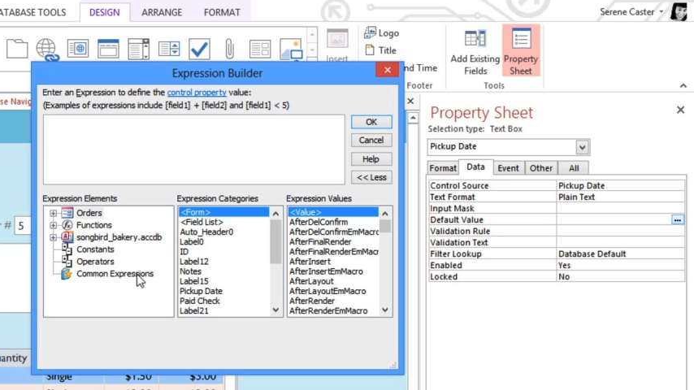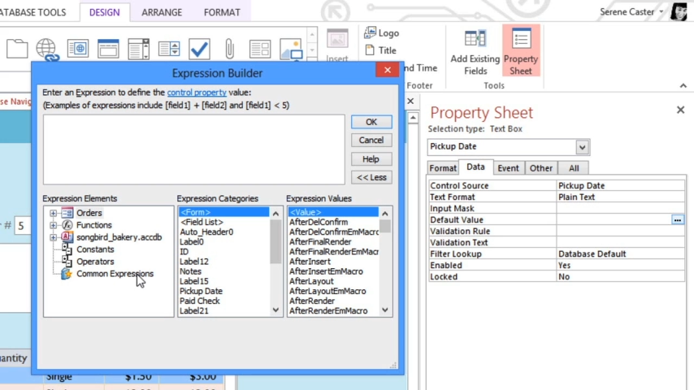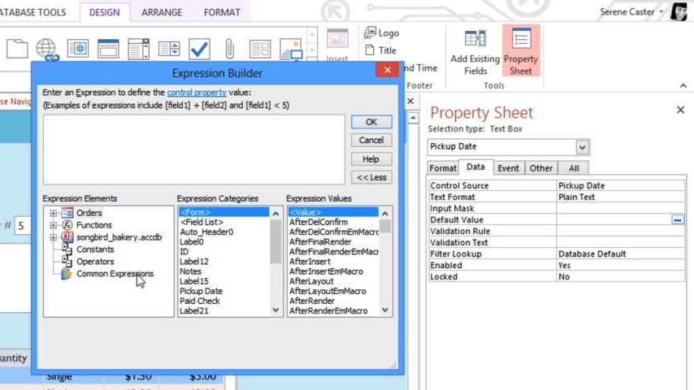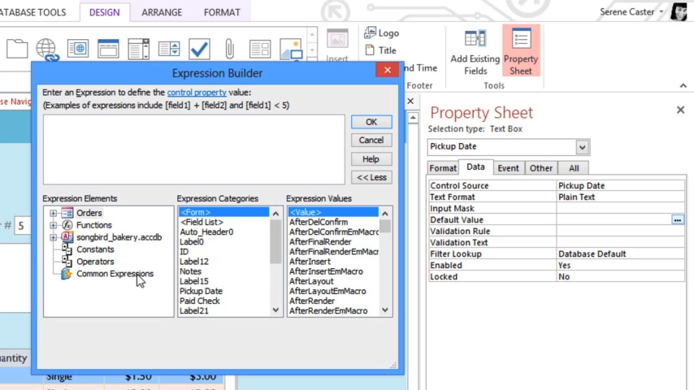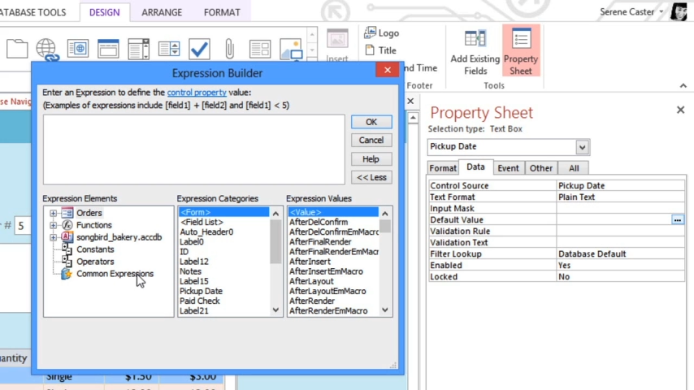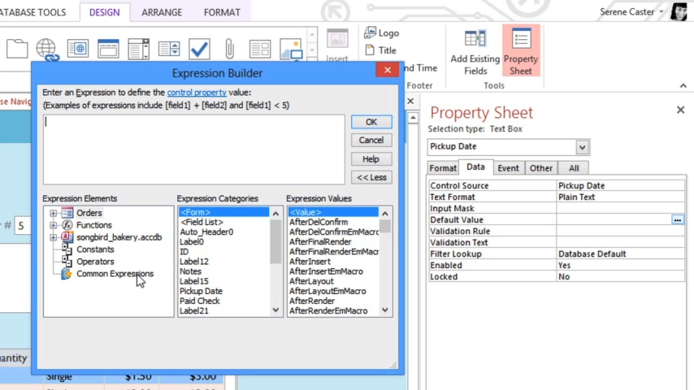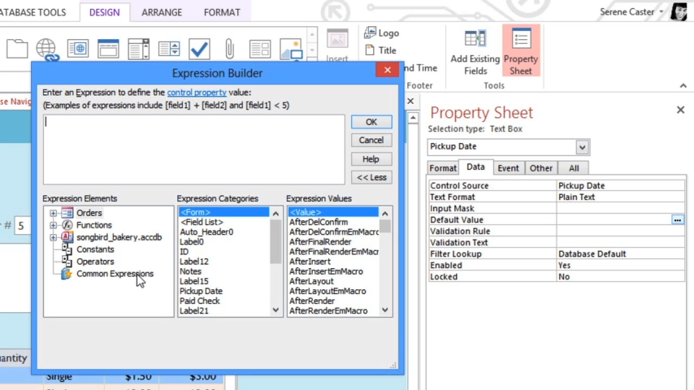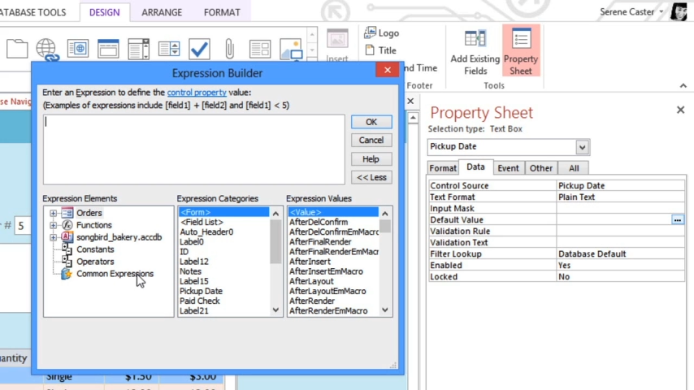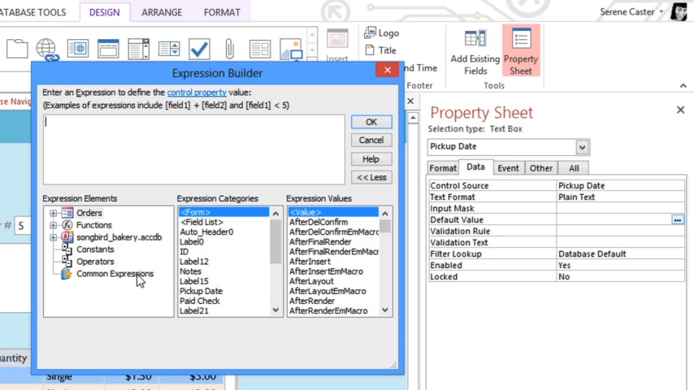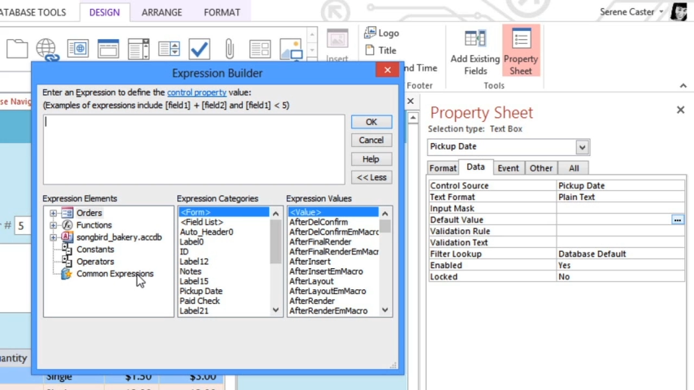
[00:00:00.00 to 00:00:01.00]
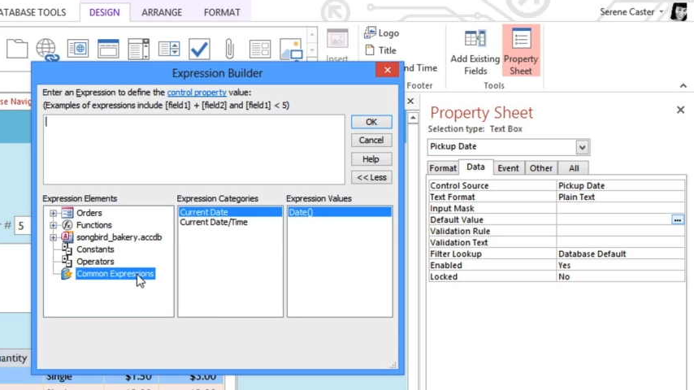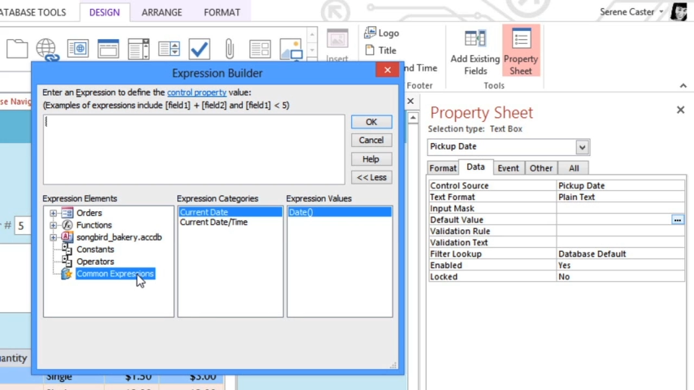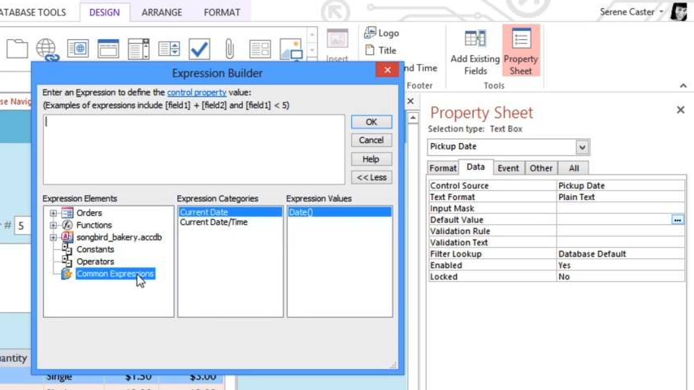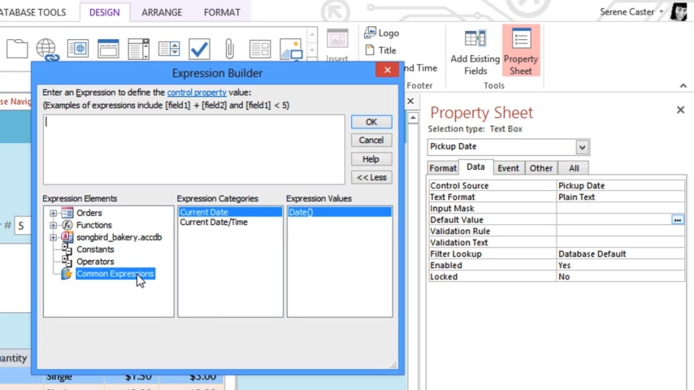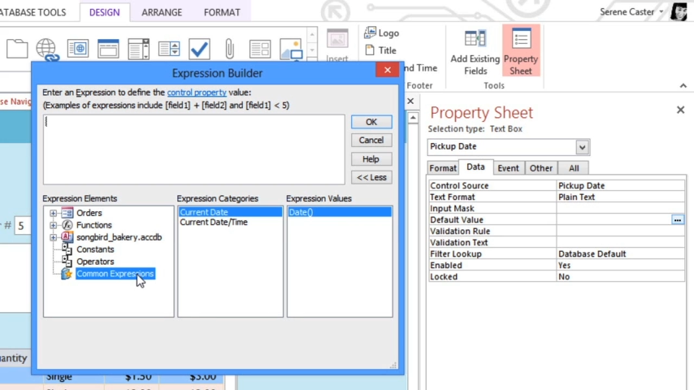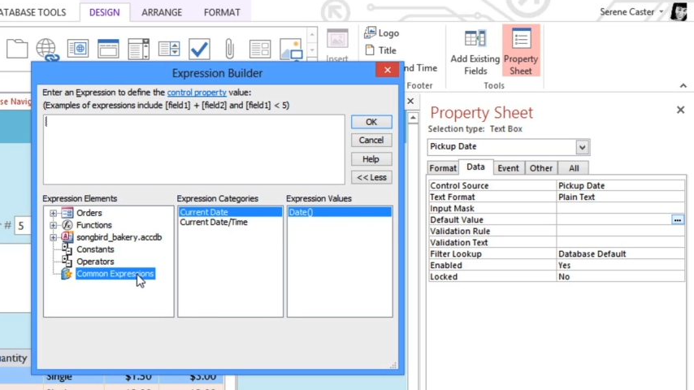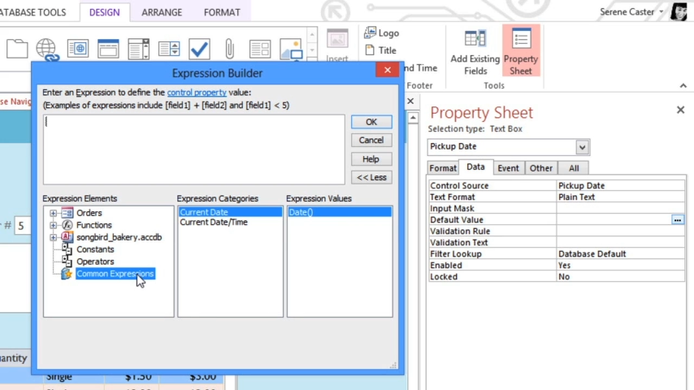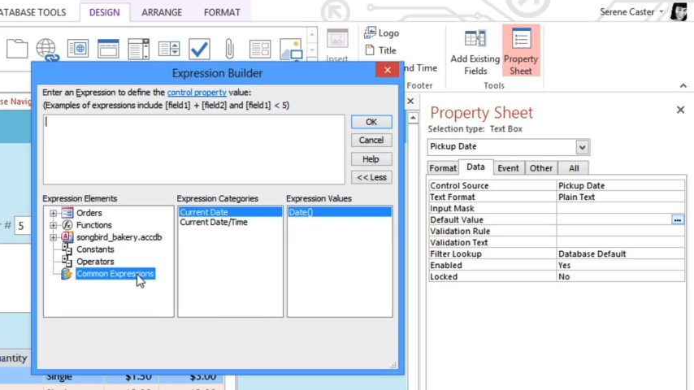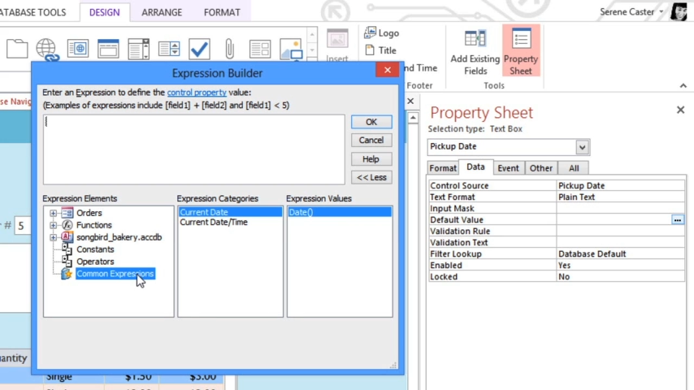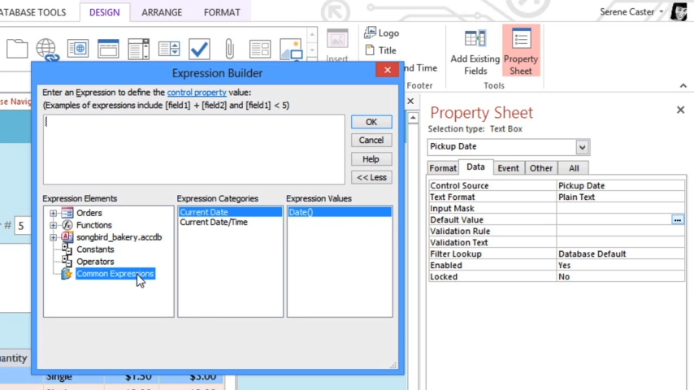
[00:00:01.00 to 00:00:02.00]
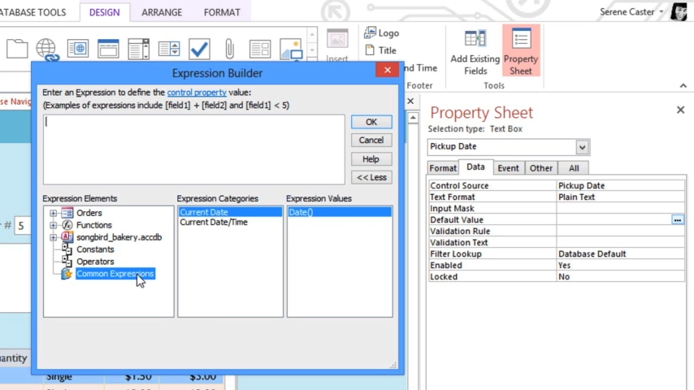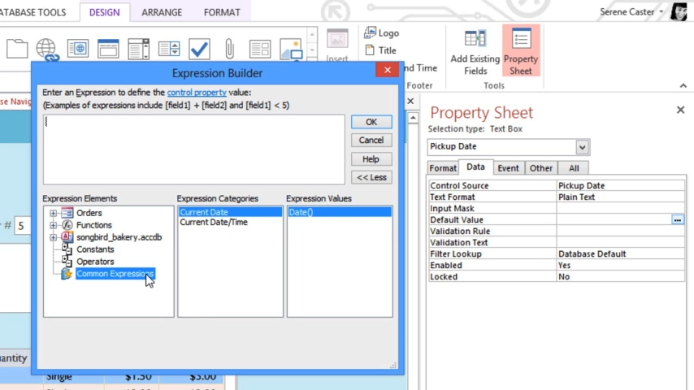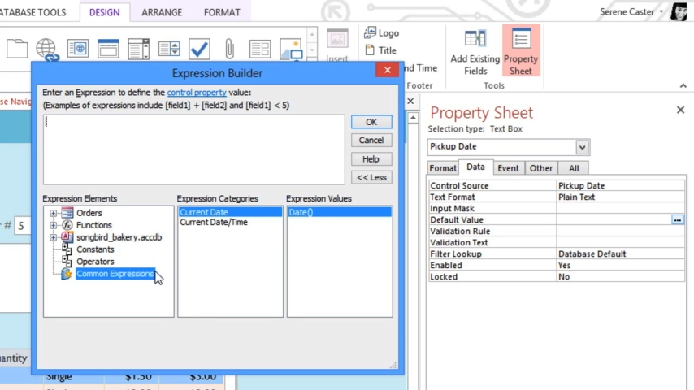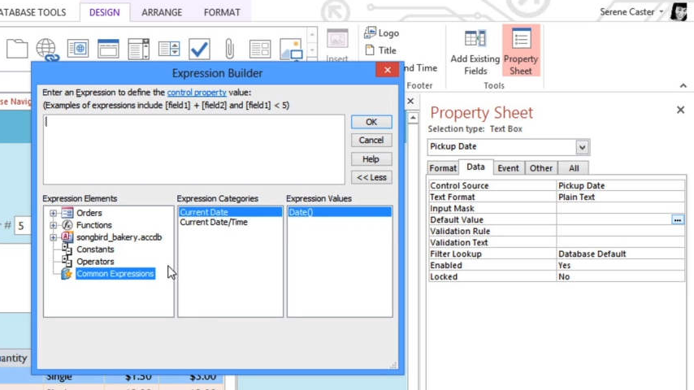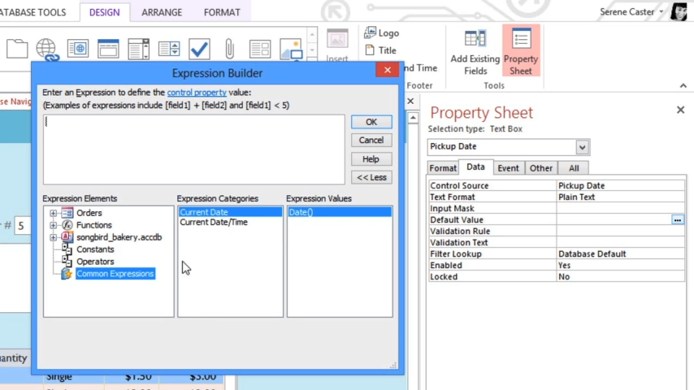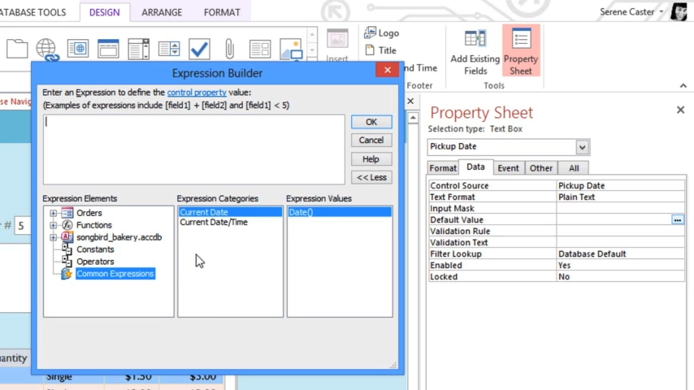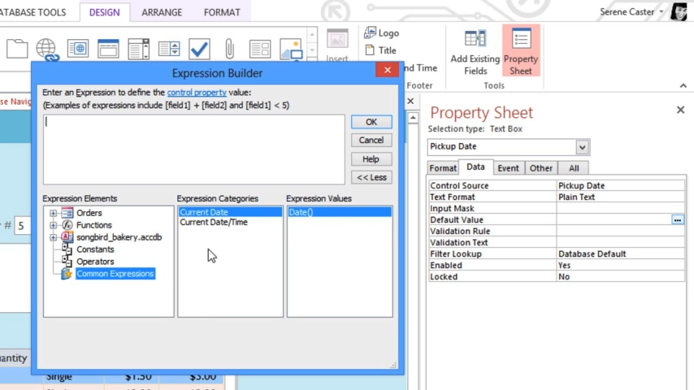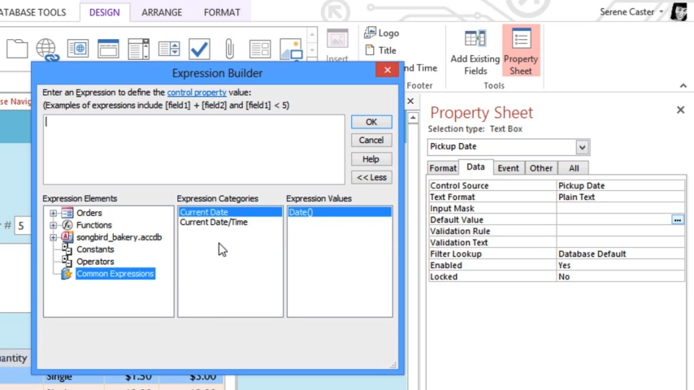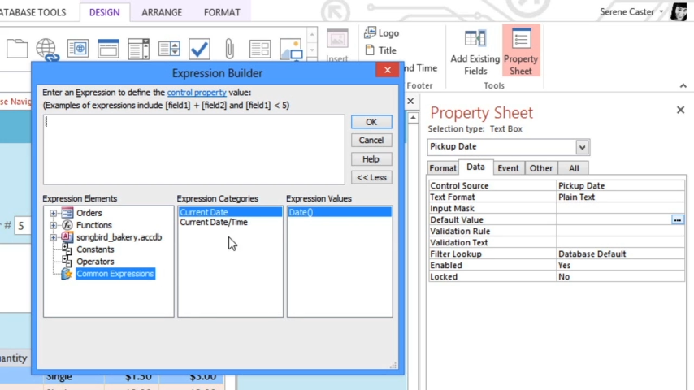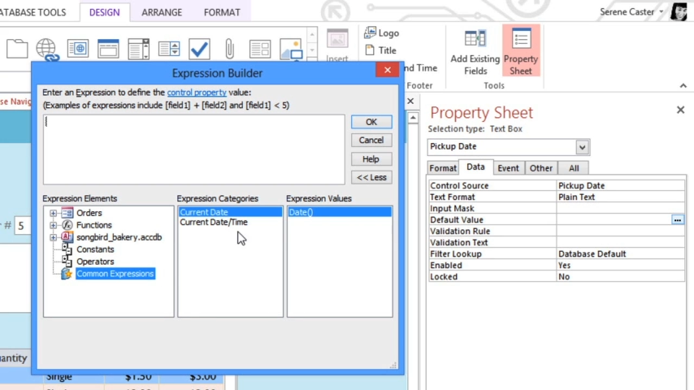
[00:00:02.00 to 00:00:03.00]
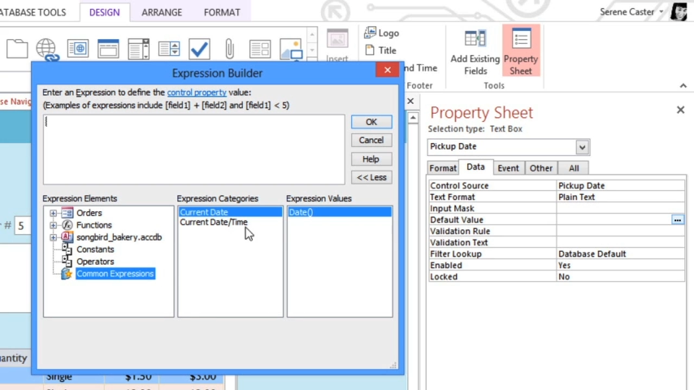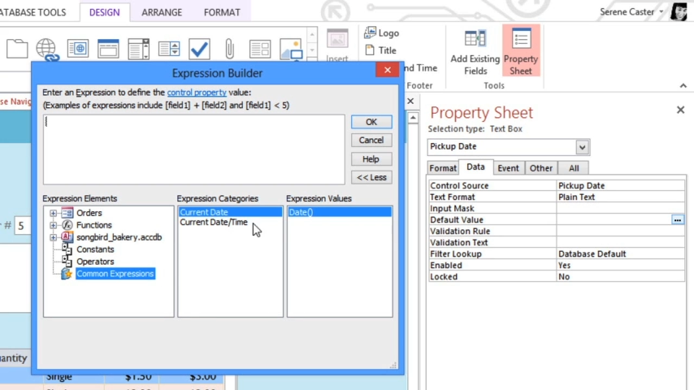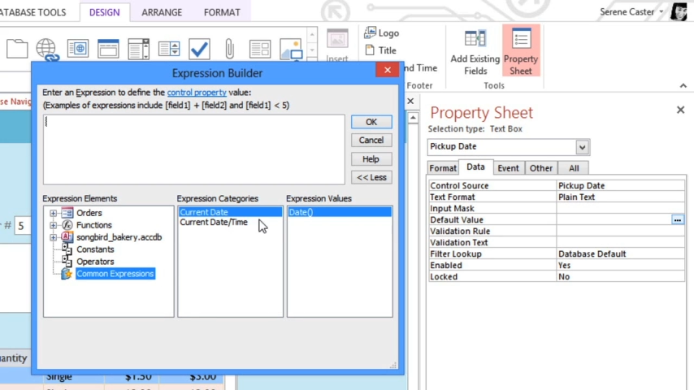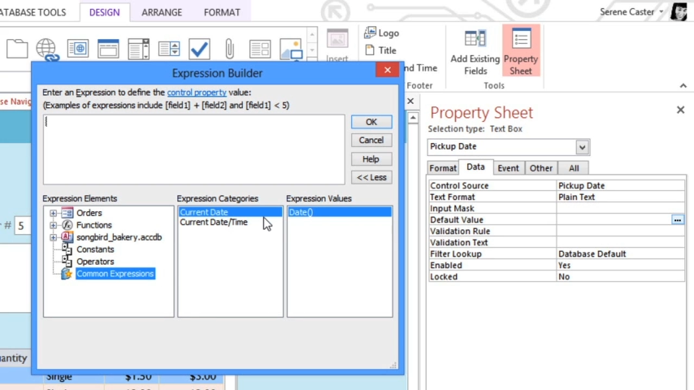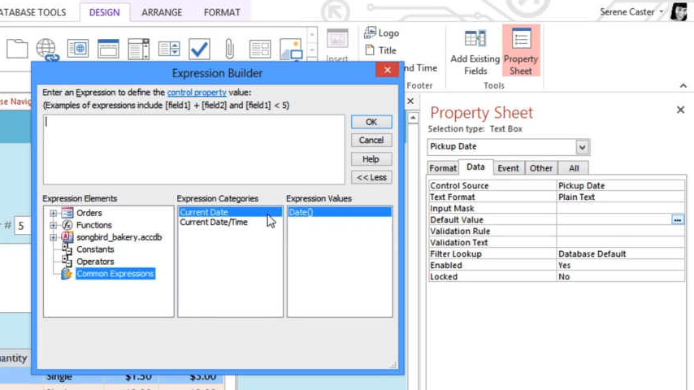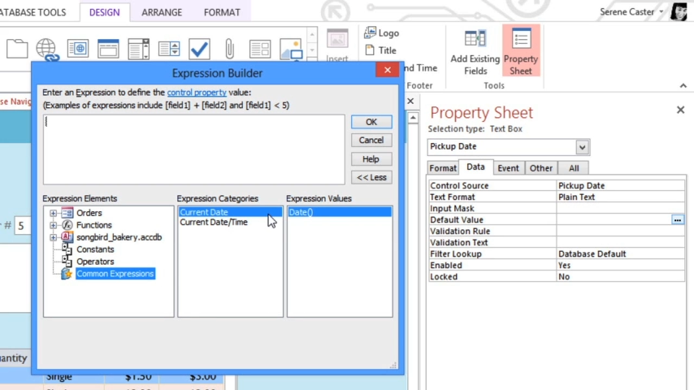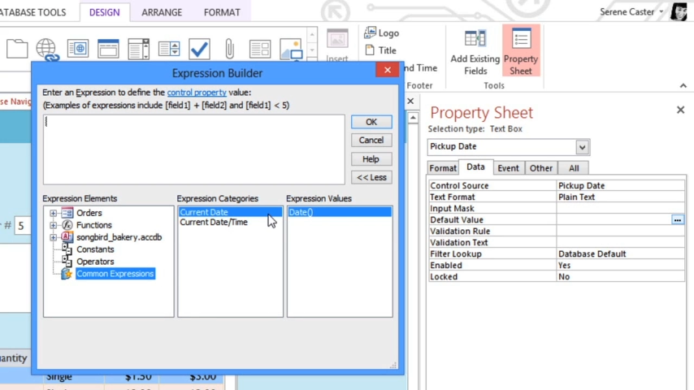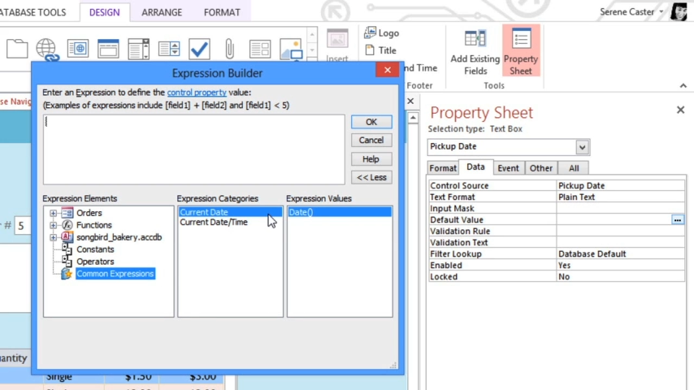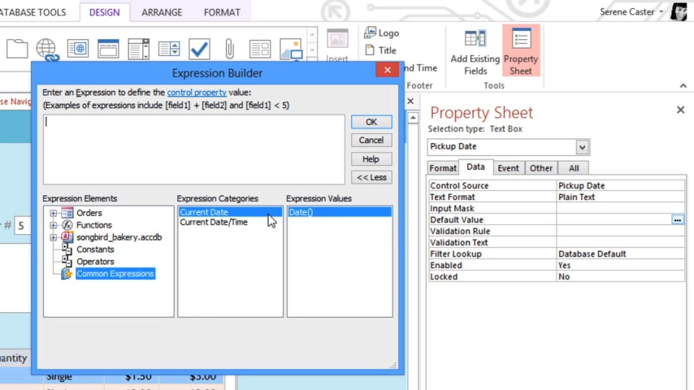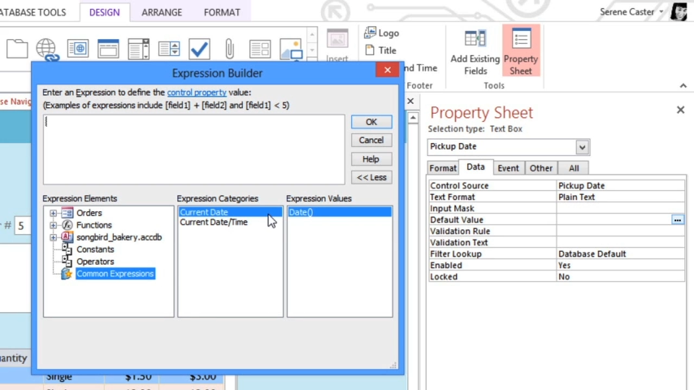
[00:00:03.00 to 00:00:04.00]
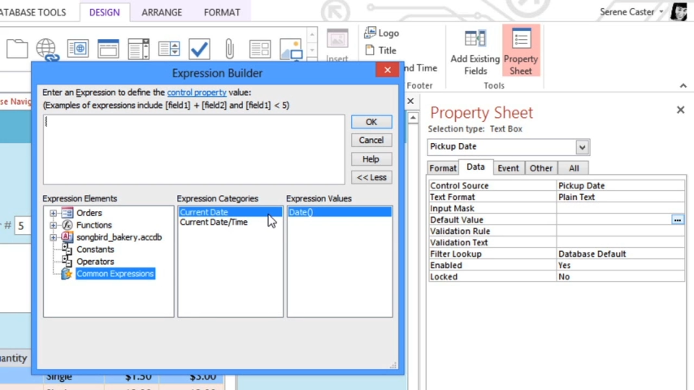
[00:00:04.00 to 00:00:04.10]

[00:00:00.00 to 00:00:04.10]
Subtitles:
[unreadable: no face in view]